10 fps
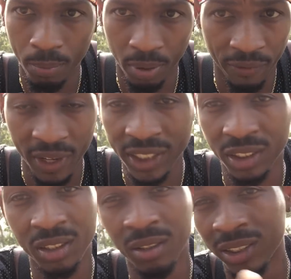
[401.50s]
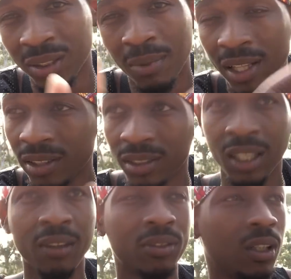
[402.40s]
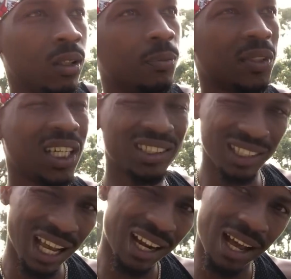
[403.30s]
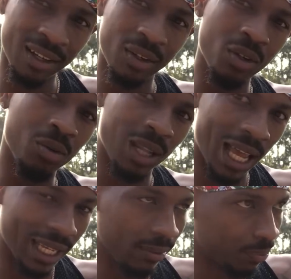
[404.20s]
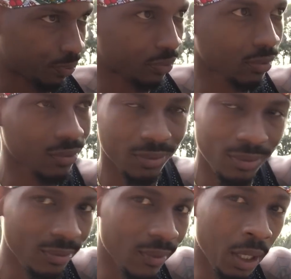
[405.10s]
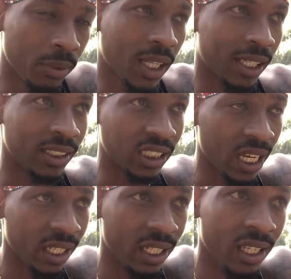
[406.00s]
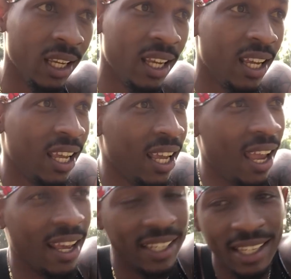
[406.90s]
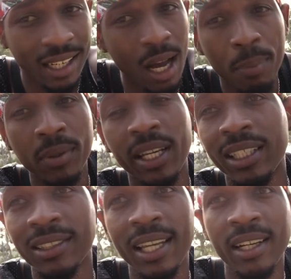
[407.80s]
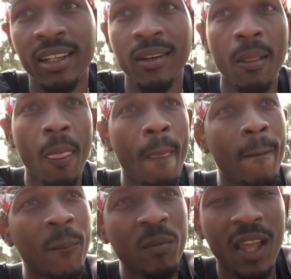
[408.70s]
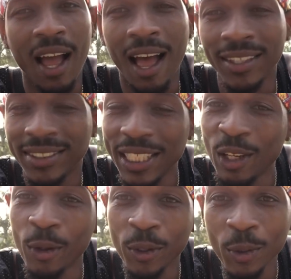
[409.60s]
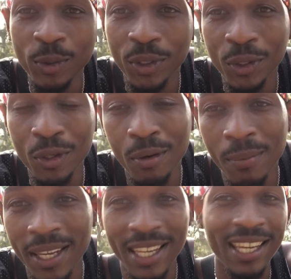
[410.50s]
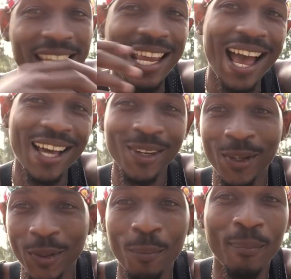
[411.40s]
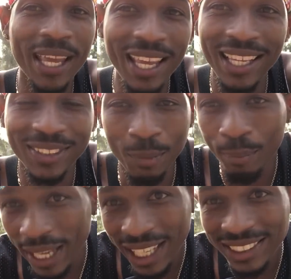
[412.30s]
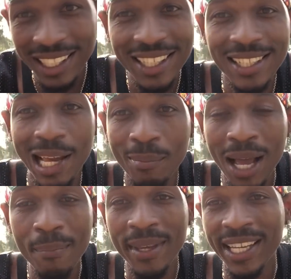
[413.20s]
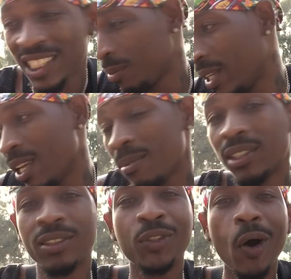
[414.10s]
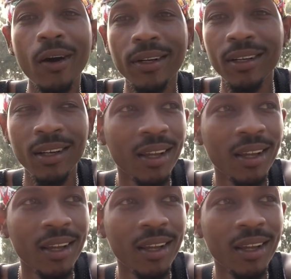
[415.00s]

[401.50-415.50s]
professional and some other stuff. So instantly I kind of knew like it was kind of shaky. And then a couple days later, I seen on YouTube he had on the band, some bands that looked like my bands with him and his daughter.